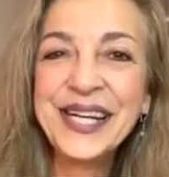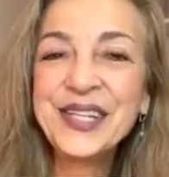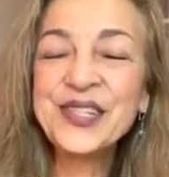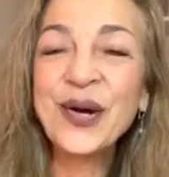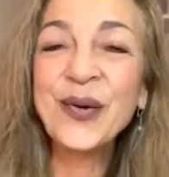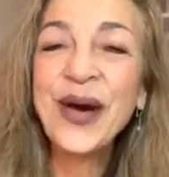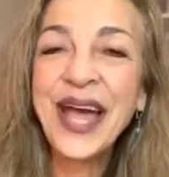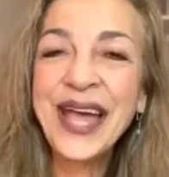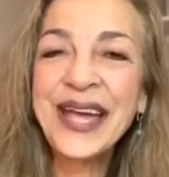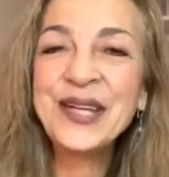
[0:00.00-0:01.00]
So
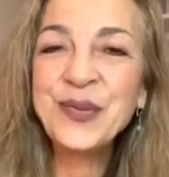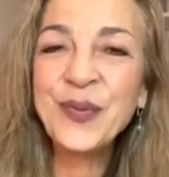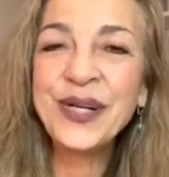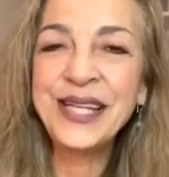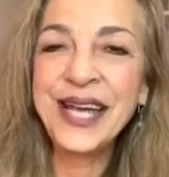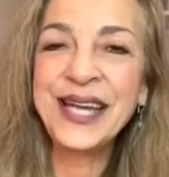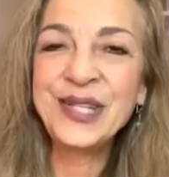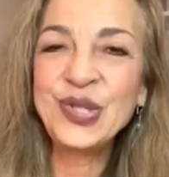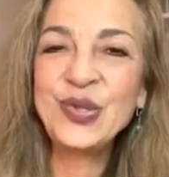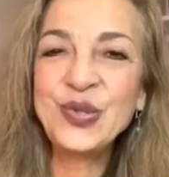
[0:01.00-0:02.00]

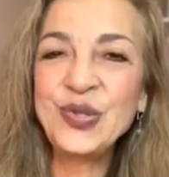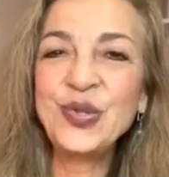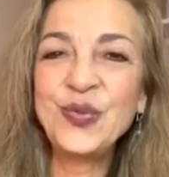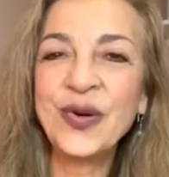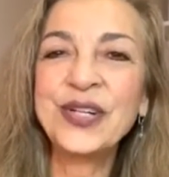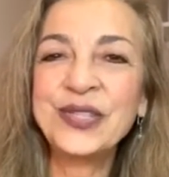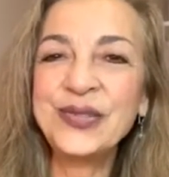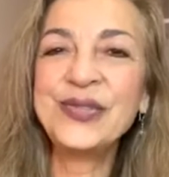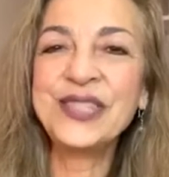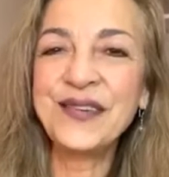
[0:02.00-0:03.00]

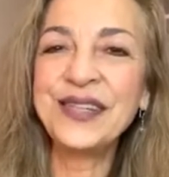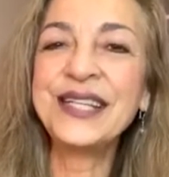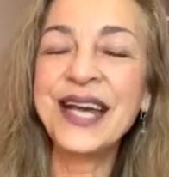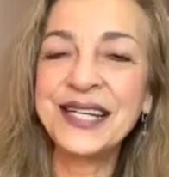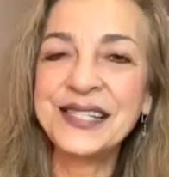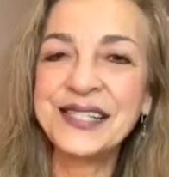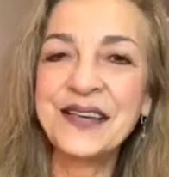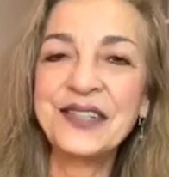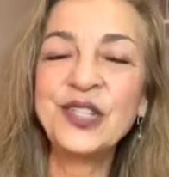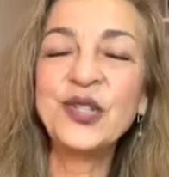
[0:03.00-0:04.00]
818-221-2797.